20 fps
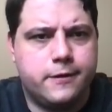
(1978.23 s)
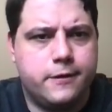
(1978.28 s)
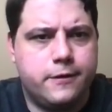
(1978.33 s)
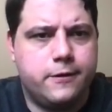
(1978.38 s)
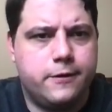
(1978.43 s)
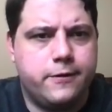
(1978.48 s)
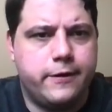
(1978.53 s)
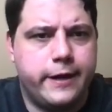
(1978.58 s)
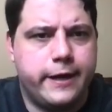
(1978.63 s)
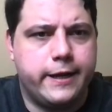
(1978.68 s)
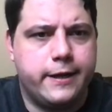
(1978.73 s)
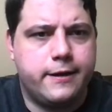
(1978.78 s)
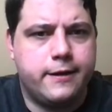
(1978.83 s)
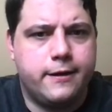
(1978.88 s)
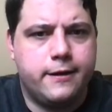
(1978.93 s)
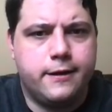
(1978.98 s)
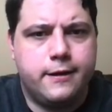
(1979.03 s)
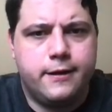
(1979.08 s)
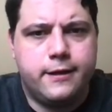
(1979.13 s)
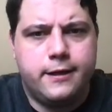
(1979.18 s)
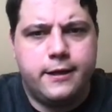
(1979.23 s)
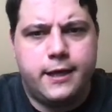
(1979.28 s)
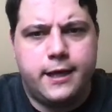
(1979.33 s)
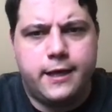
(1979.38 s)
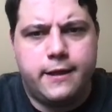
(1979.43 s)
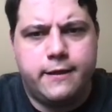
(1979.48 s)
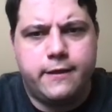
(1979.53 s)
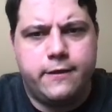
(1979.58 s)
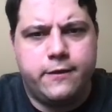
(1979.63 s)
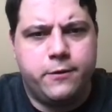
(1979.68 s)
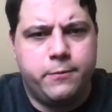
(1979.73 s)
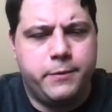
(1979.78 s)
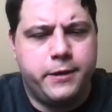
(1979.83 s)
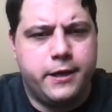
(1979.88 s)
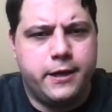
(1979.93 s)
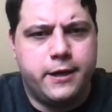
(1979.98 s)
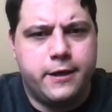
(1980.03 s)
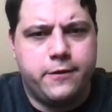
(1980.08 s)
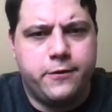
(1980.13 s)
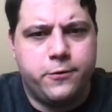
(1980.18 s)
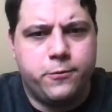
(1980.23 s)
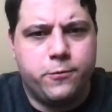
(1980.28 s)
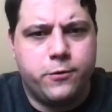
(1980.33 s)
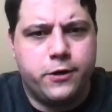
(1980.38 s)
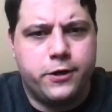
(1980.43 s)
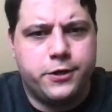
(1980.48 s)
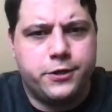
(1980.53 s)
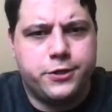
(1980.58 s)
Great. And then there'll be another one